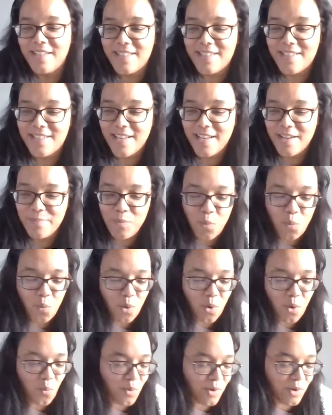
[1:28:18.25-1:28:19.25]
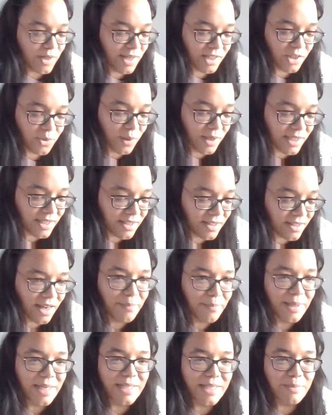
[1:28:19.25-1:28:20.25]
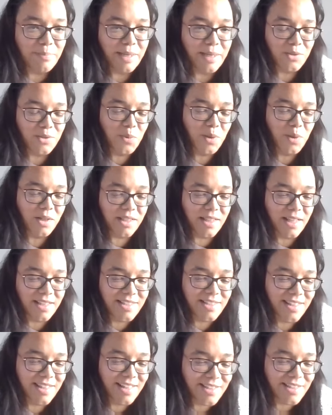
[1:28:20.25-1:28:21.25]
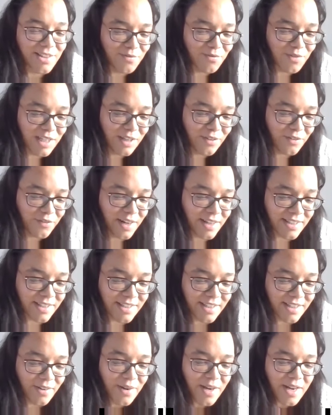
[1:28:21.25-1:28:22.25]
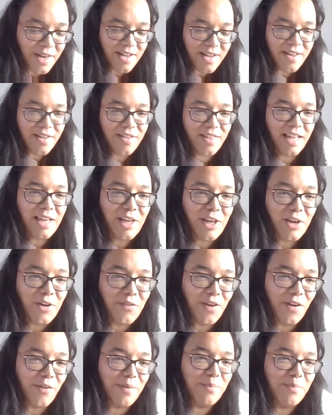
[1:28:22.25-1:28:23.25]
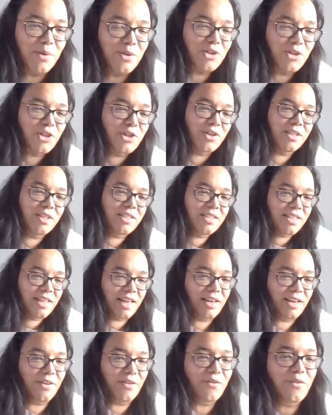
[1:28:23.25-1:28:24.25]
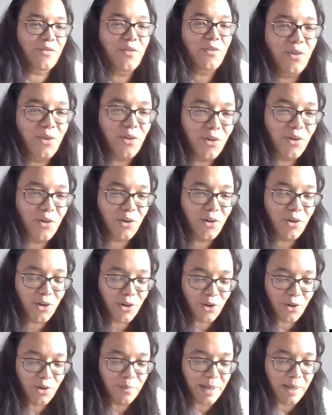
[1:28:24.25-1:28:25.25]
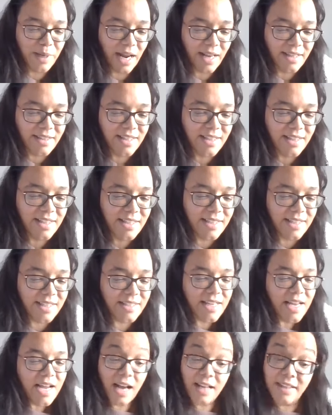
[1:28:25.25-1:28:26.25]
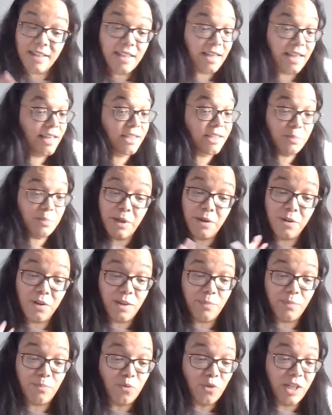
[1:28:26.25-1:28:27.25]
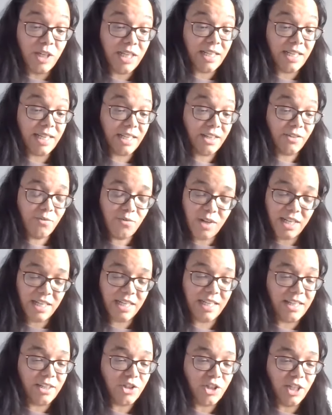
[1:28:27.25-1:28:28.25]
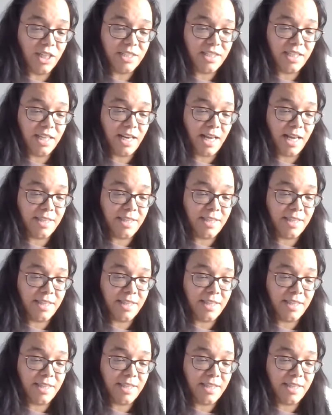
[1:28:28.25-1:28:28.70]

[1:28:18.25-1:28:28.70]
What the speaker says: It's 29 minutes past 1, and that's gone really fast. So thank you very much, Christine, for coming. I think it's been really, really interesting.